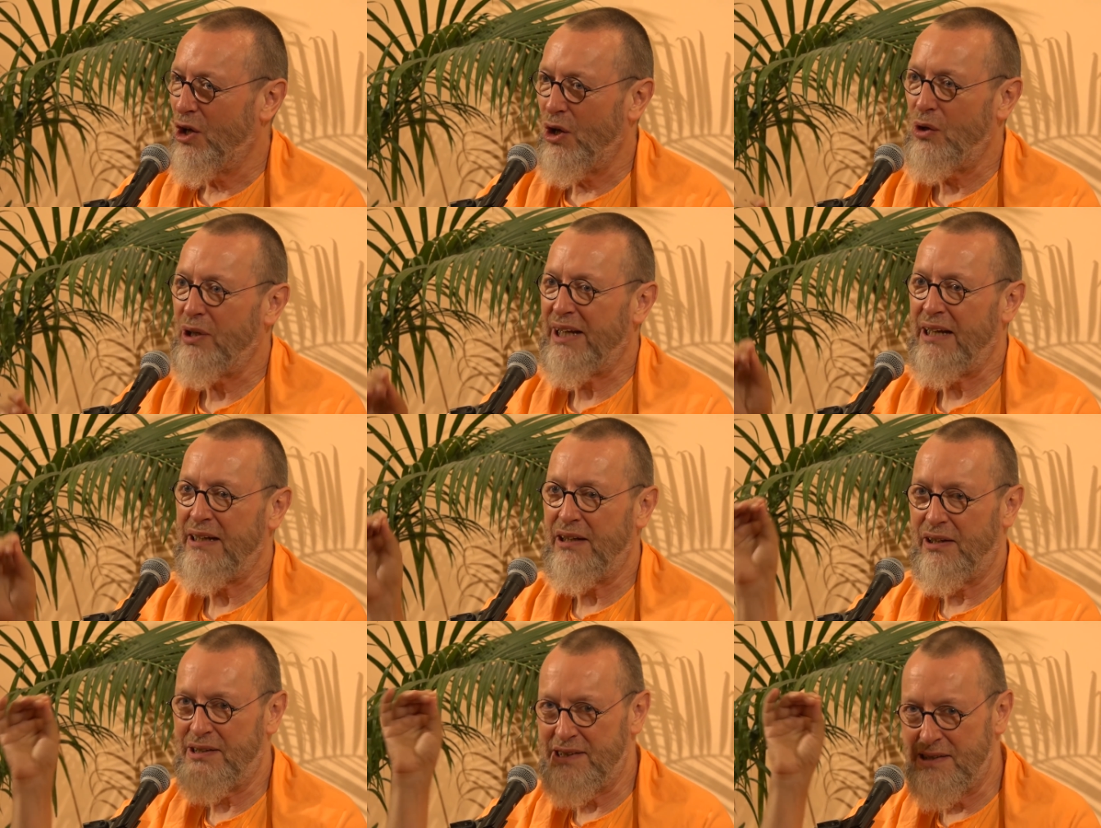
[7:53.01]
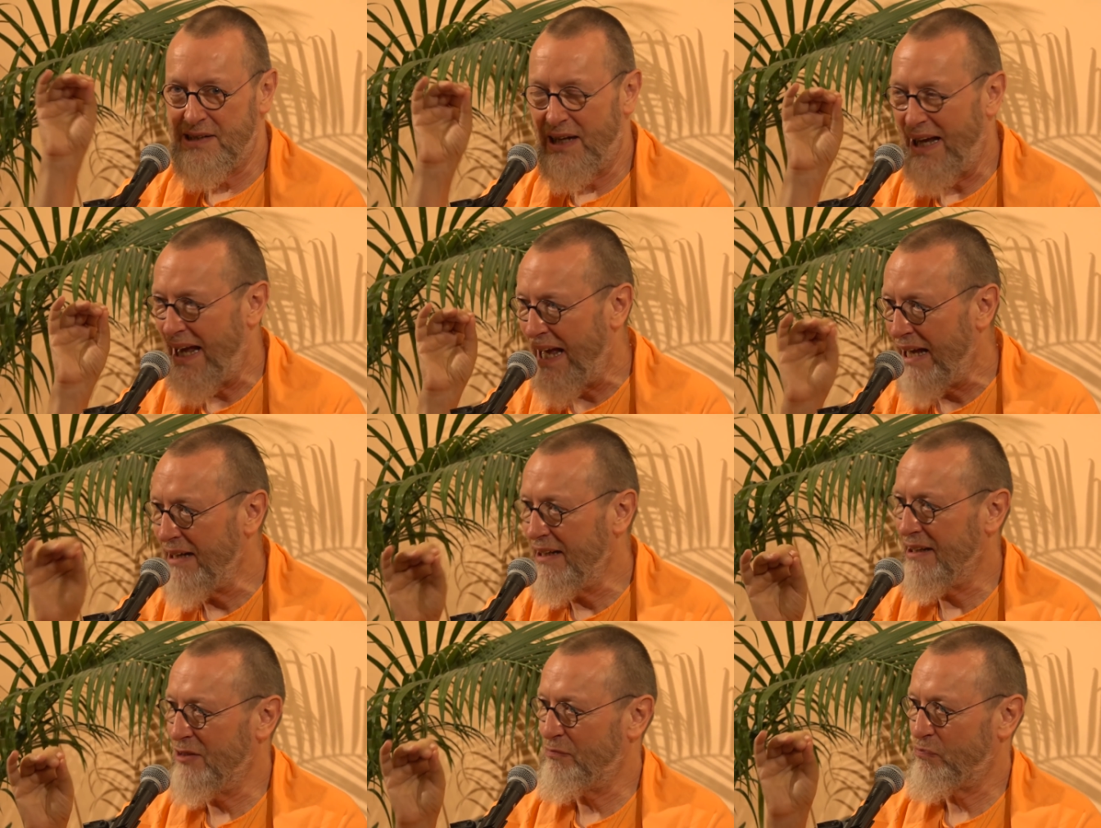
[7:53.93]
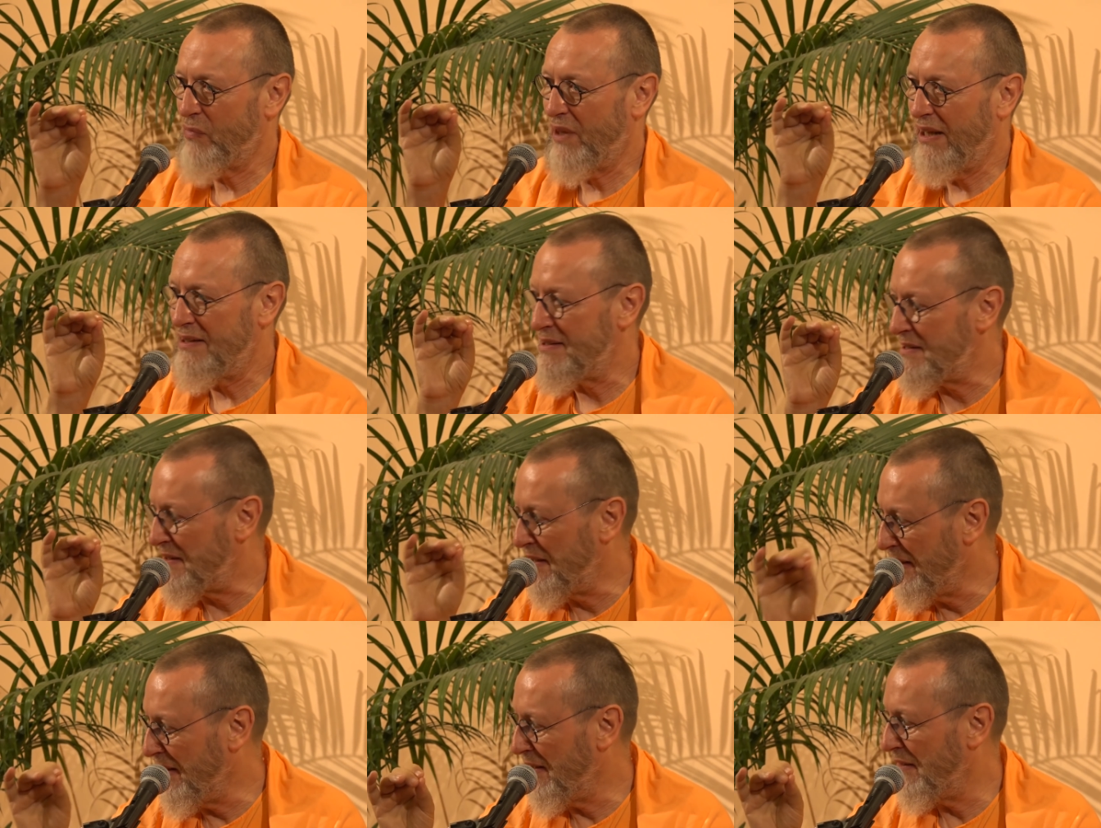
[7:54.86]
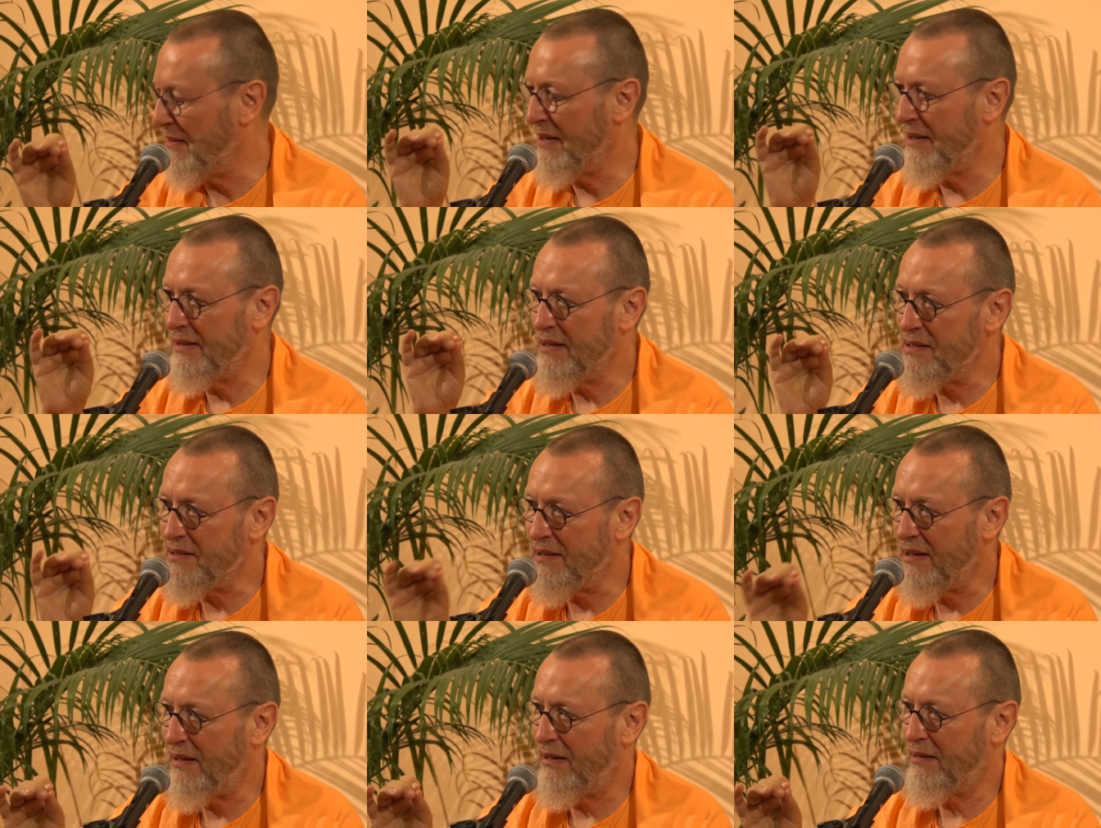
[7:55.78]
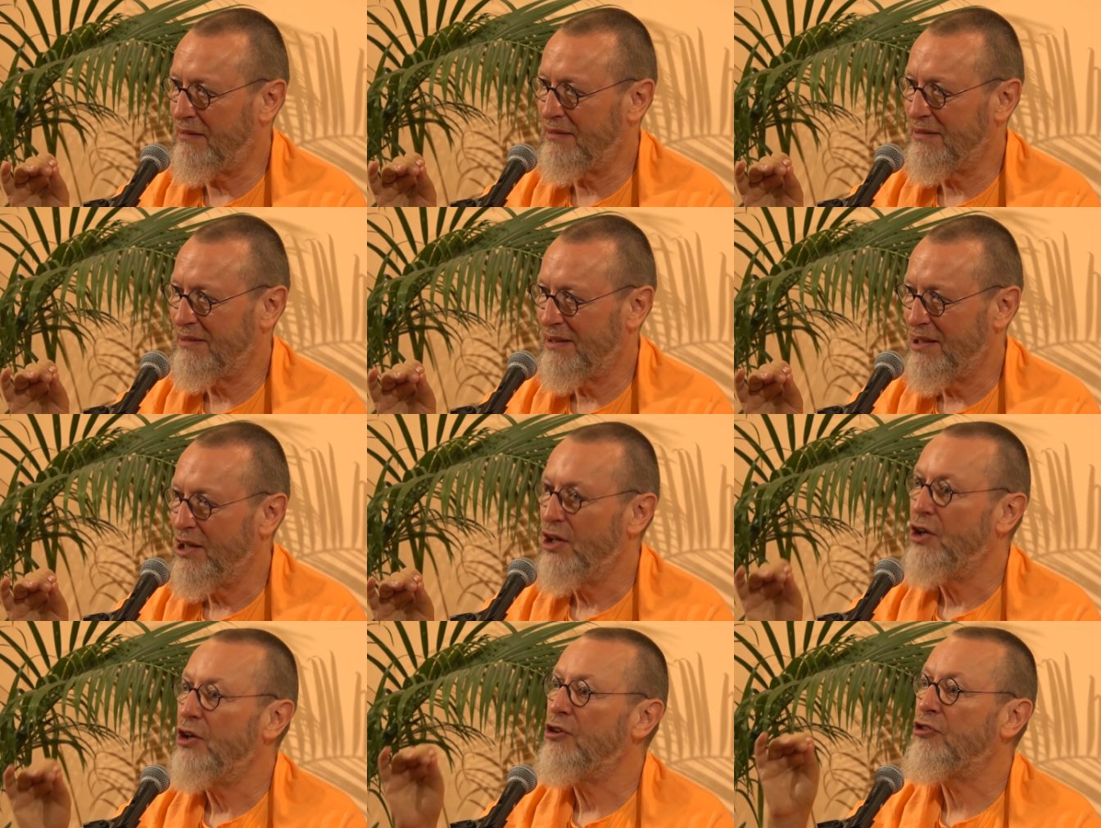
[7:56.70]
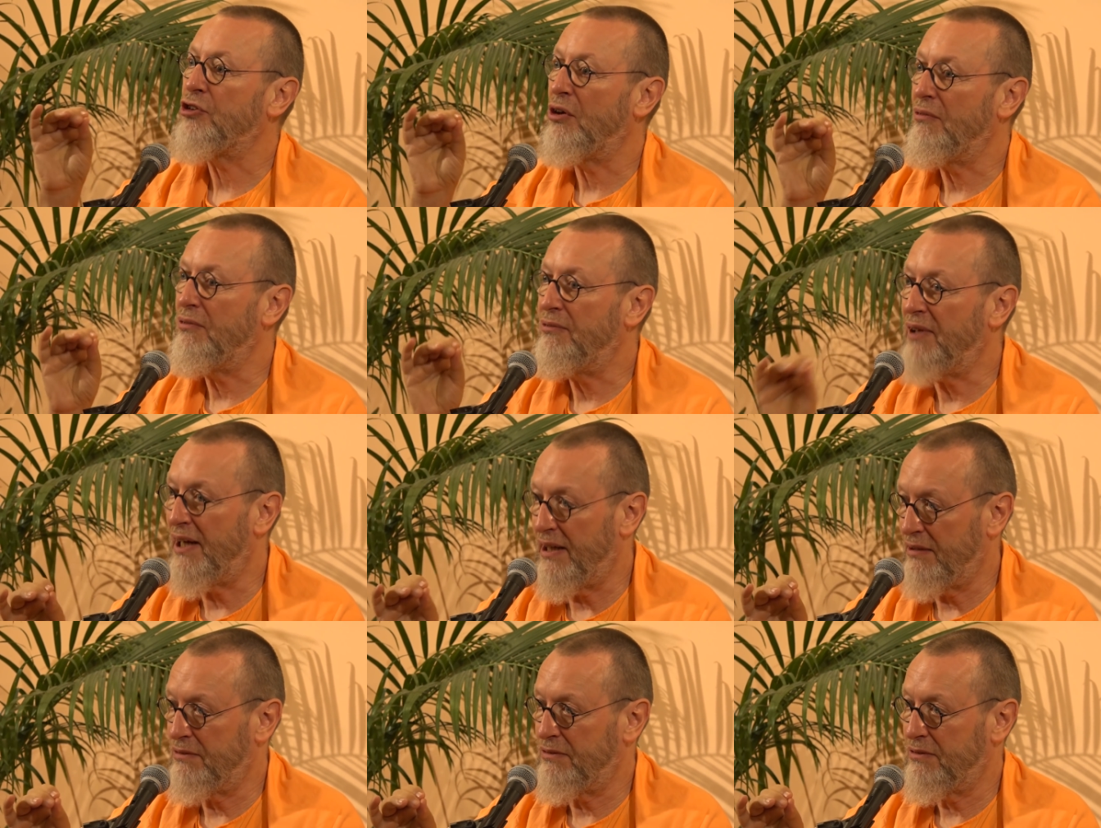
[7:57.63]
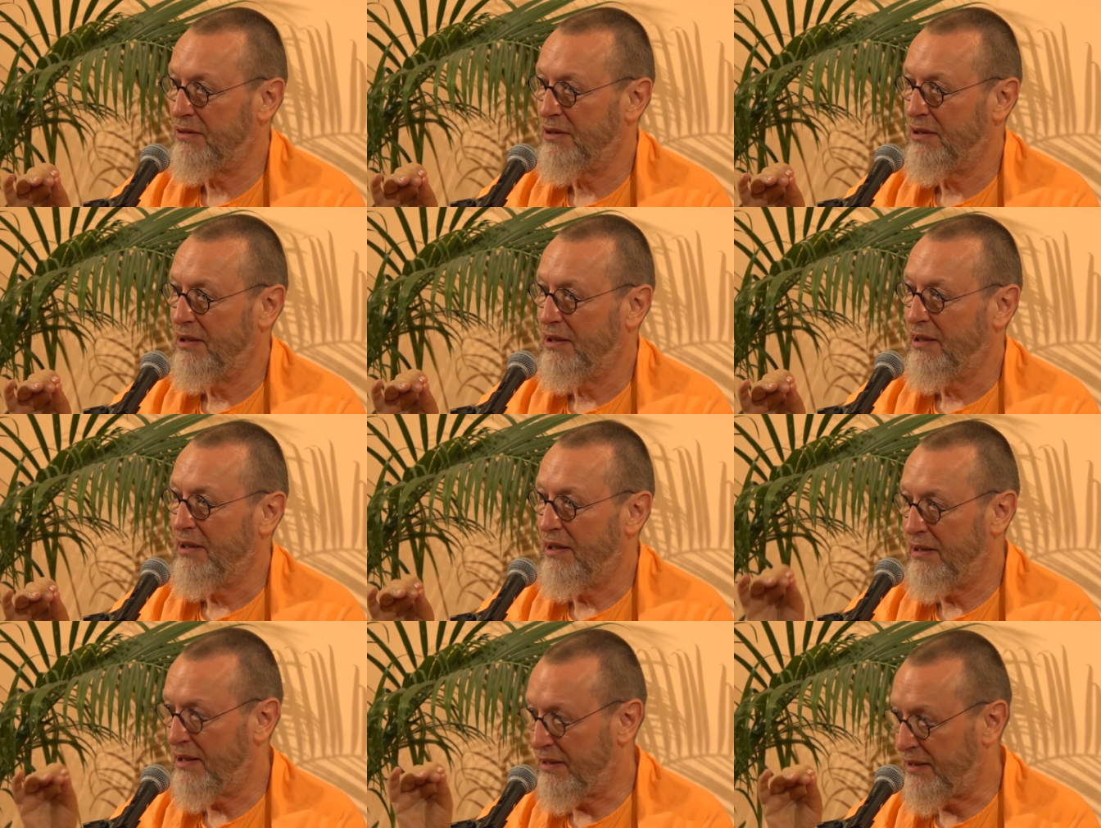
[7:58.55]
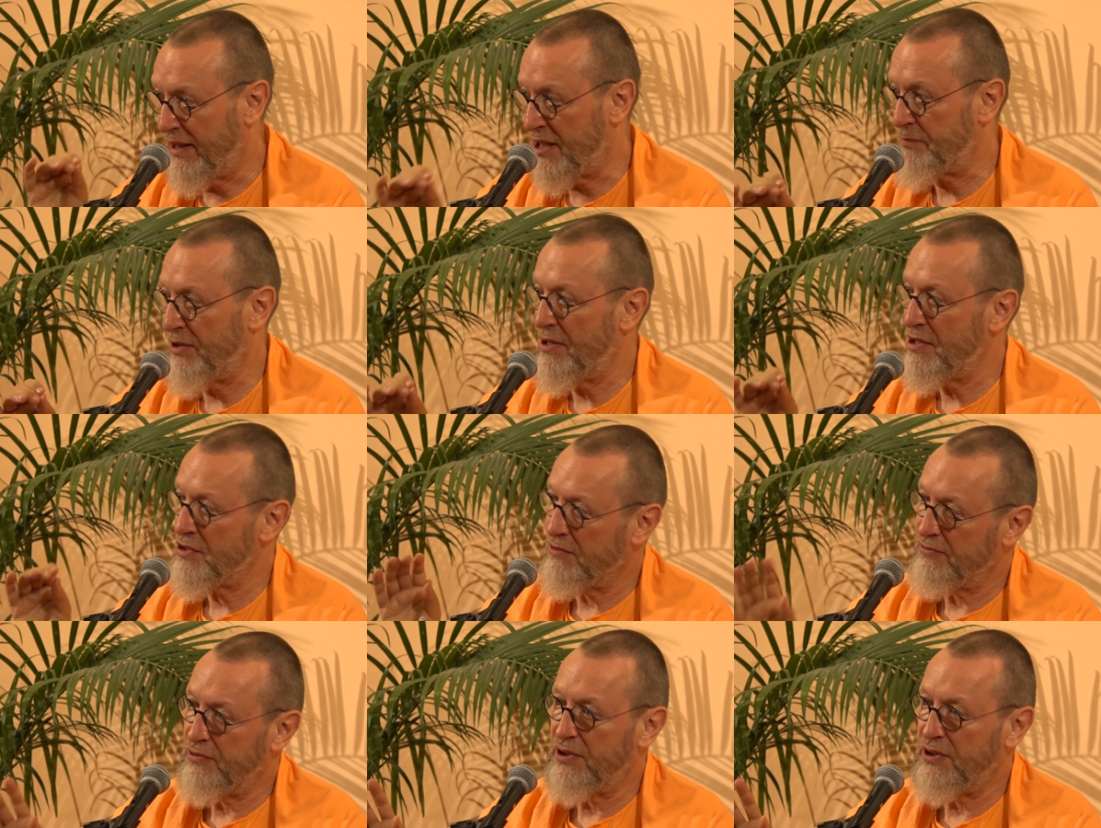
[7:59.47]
How can any single desire survive in that experience of